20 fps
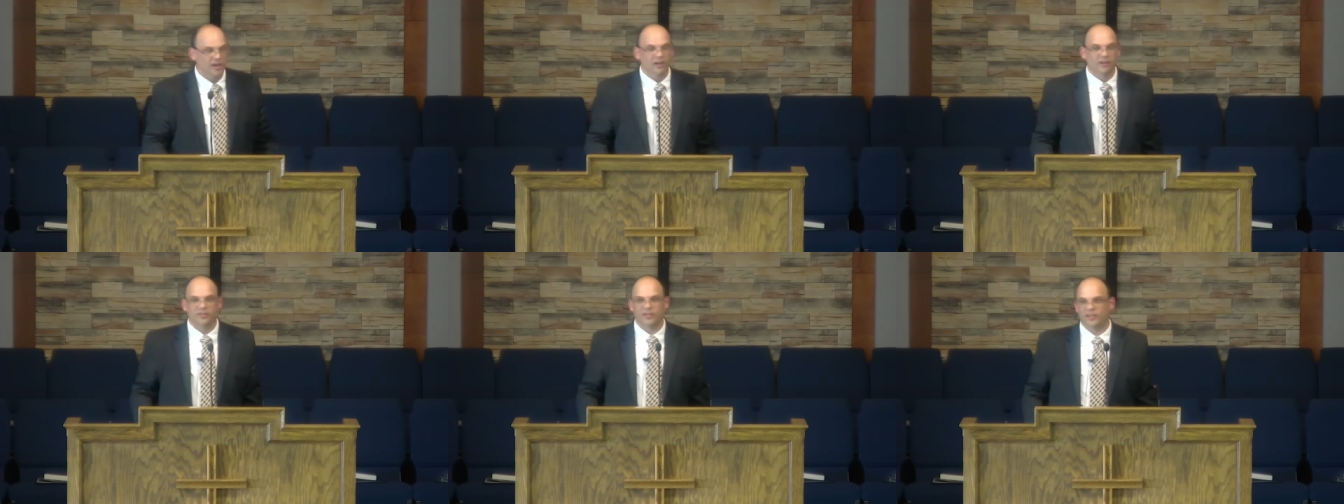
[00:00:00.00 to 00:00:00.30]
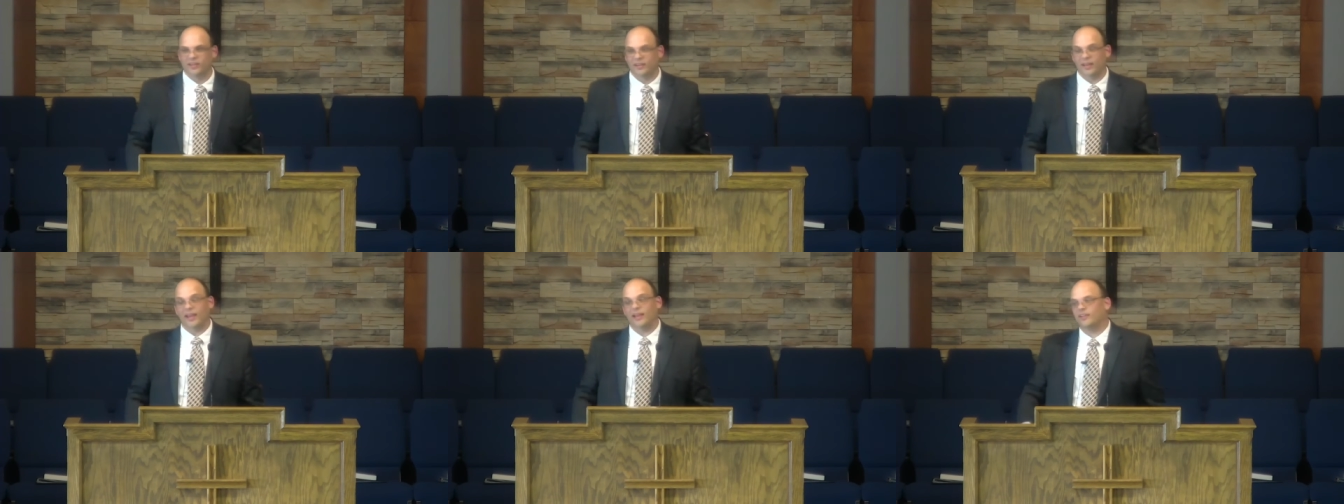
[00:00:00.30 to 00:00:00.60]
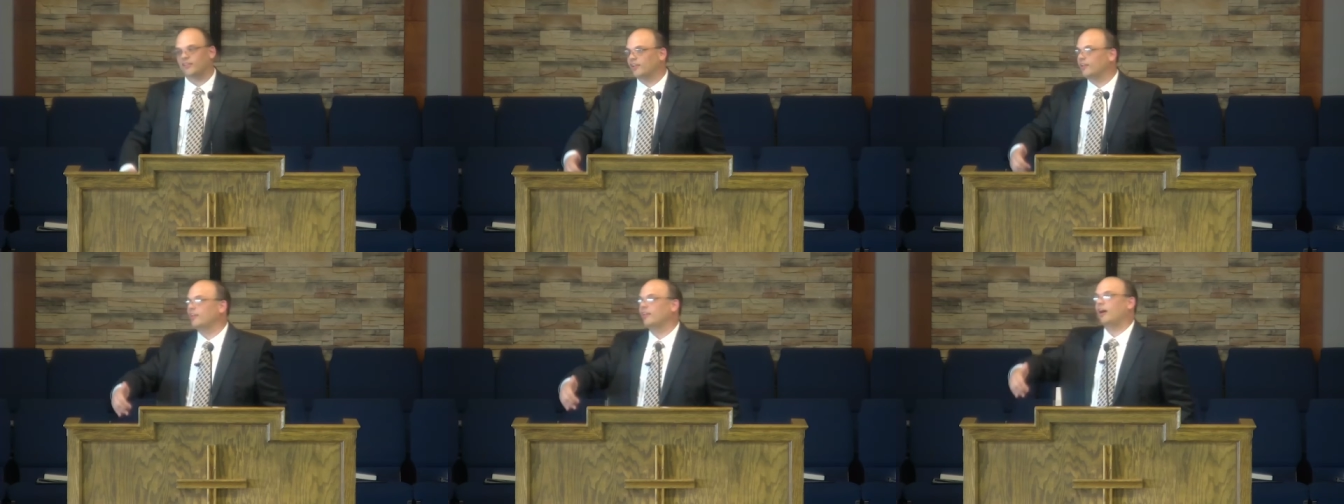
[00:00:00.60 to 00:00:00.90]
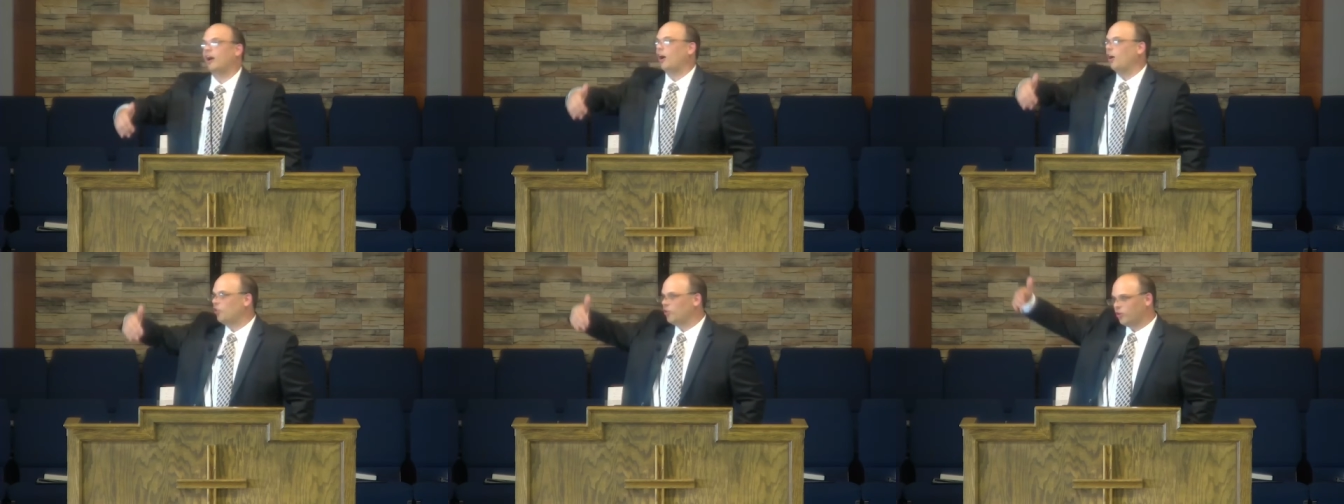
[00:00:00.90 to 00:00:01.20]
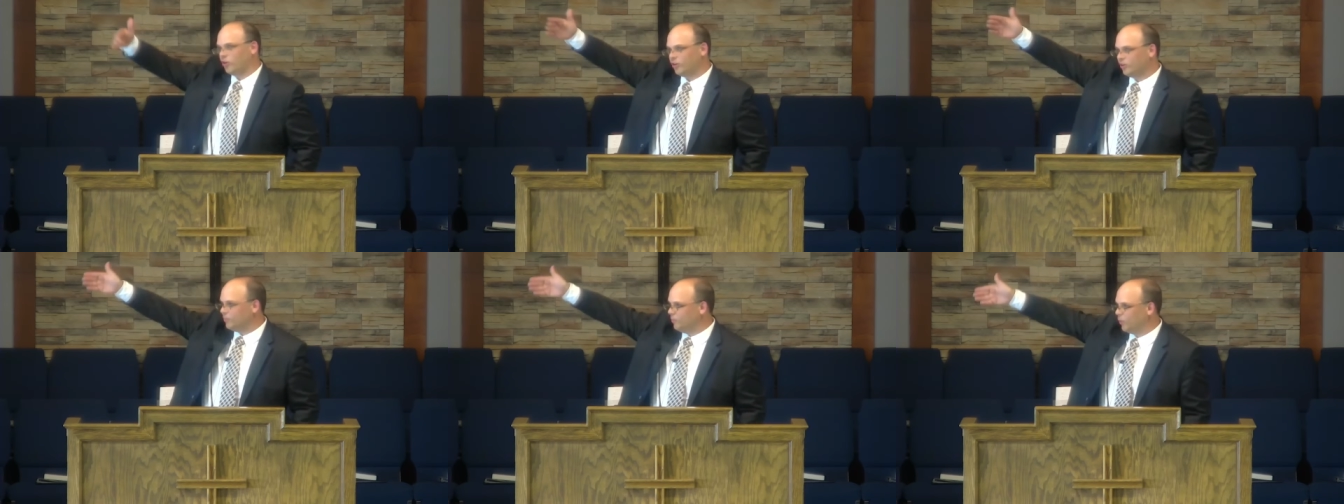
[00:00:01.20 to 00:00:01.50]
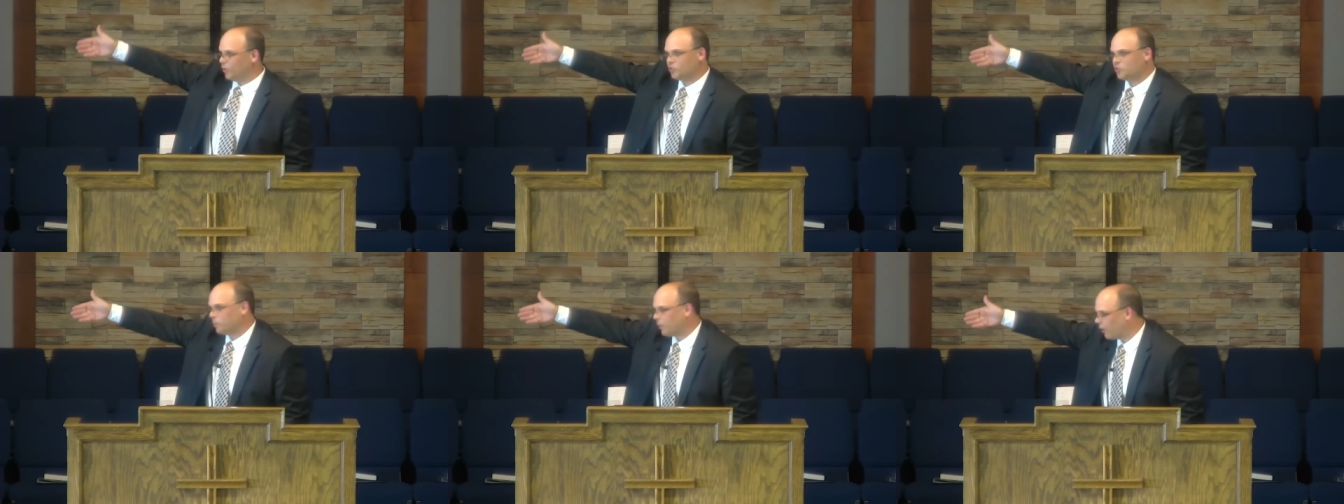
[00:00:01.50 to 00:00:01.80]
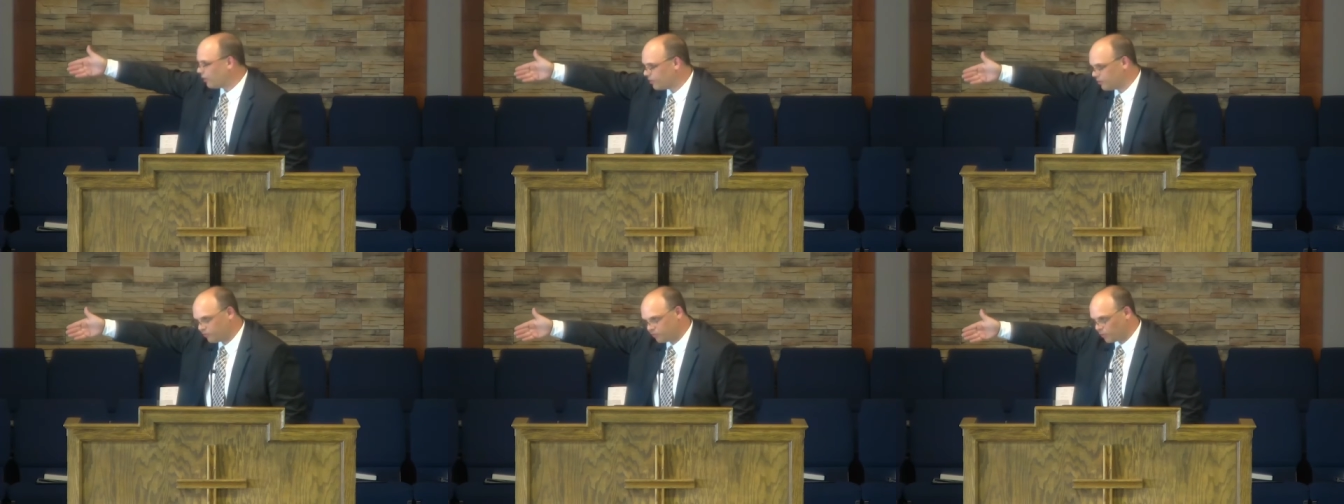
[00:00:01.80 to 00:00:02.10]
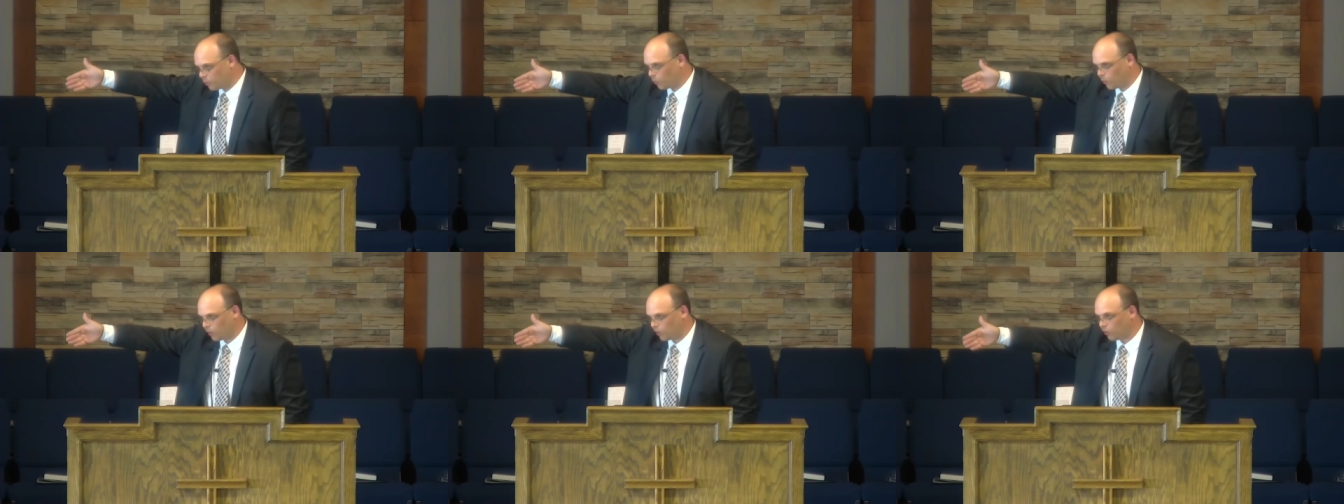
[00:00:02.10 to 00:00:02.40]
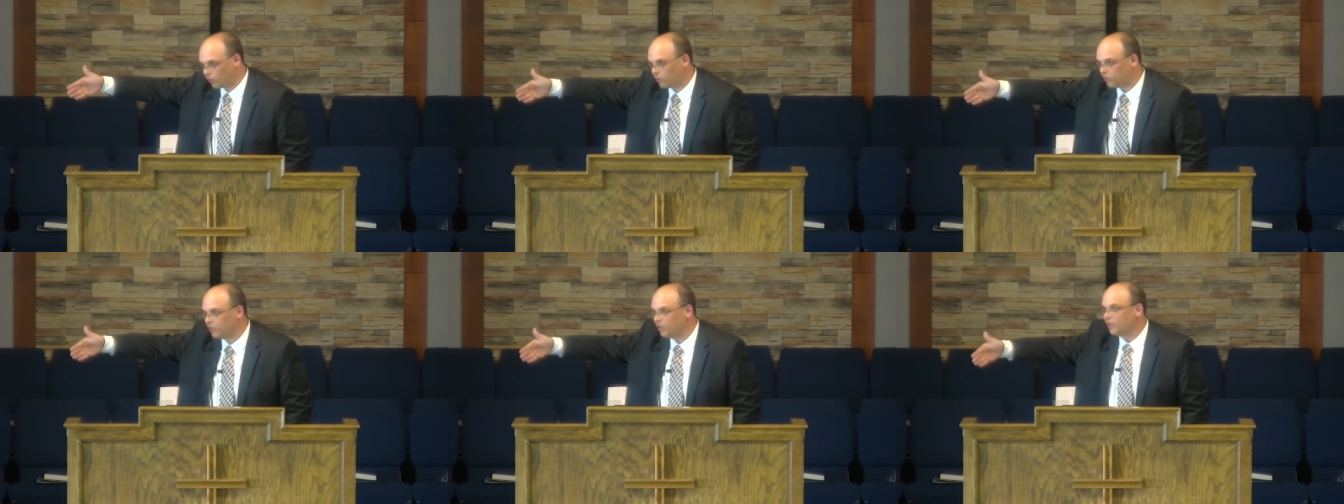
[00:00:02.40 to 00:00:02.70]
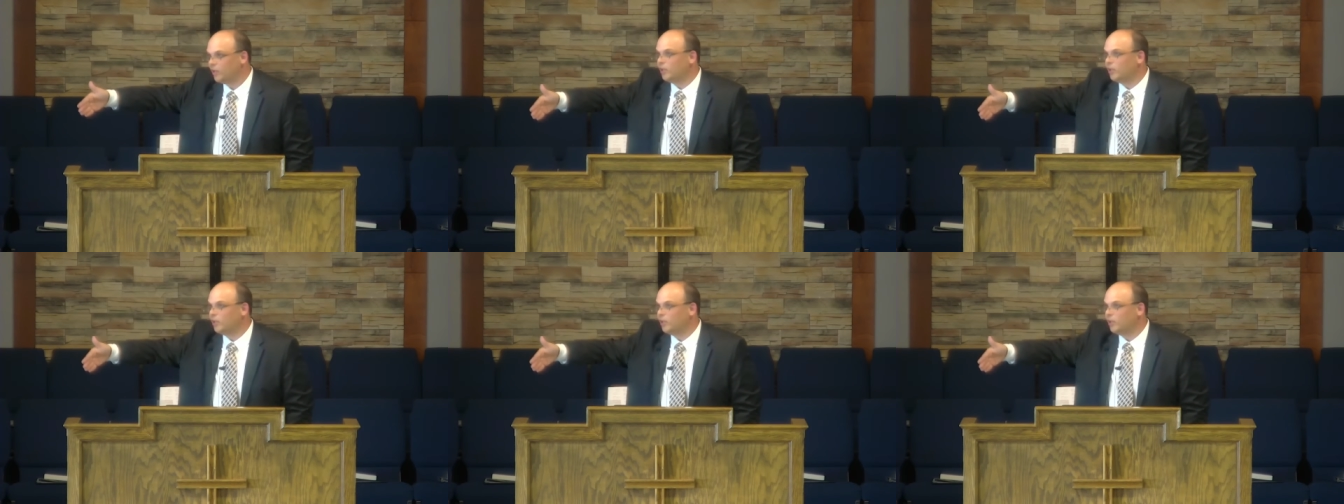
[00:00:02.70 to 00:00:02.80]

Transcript: to take to the other most part of the world